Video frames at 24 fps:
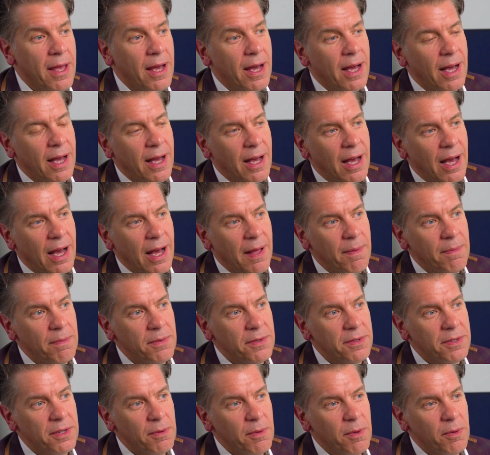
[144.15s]

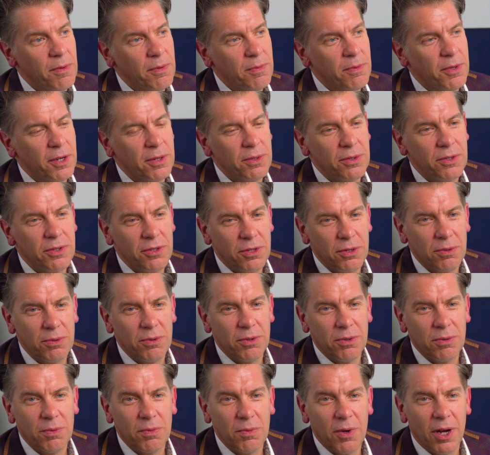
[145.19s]
and those
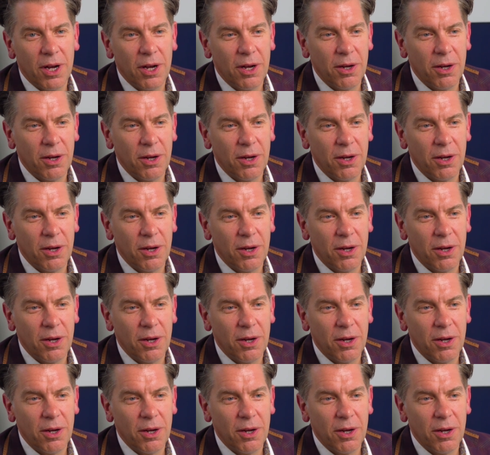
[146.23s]
children